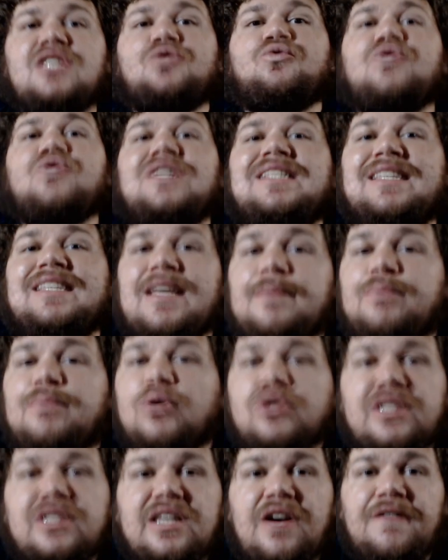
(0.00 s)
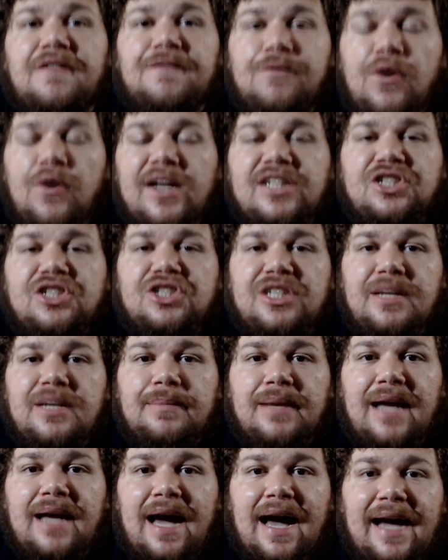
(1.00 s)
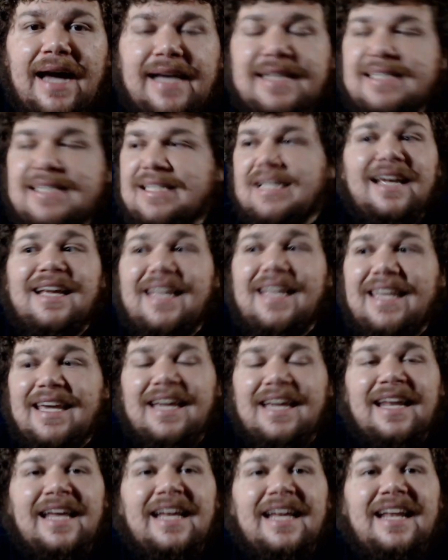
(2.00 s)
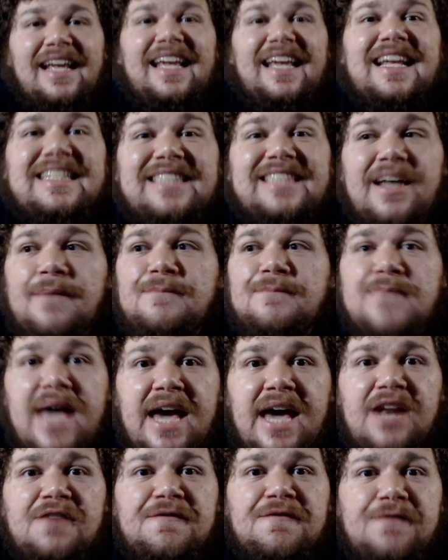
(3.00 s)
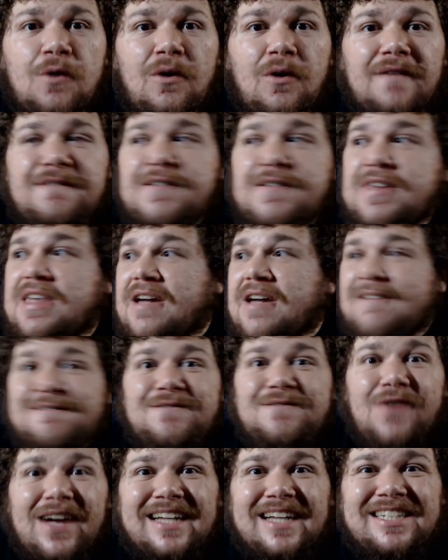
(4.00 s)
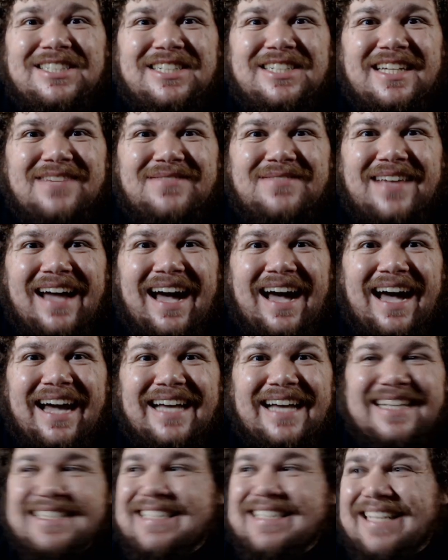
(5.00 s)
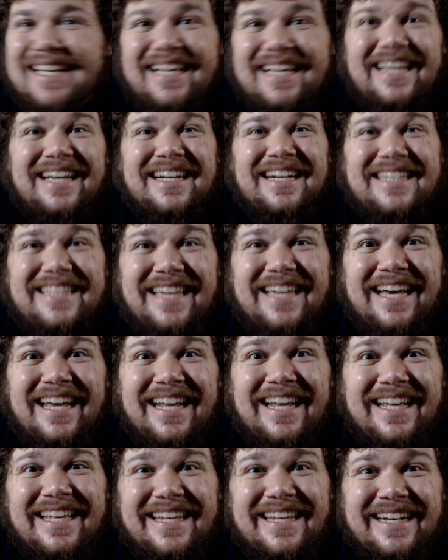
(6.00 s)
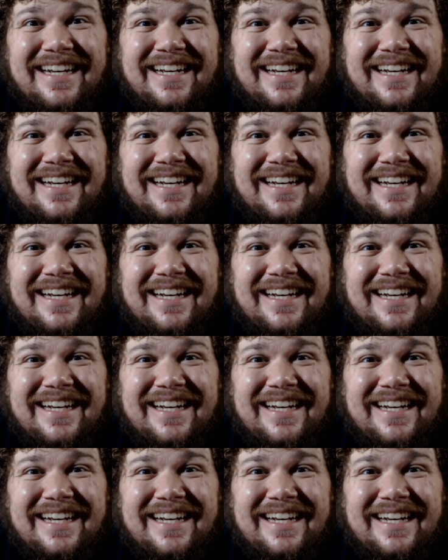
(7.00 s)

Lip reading: resembles their friendship, guys. Get it? It's a metaphor for their friendship, guys. Get it?